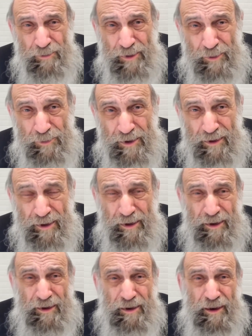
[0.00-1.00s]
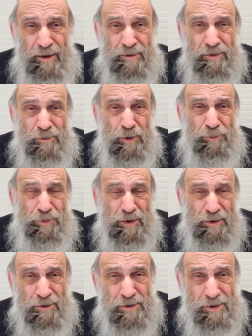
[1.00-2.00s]
Maybe I won't
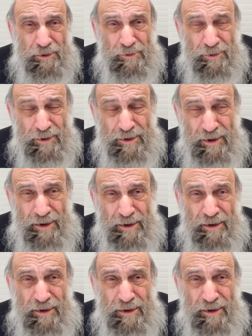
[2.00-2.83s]
look so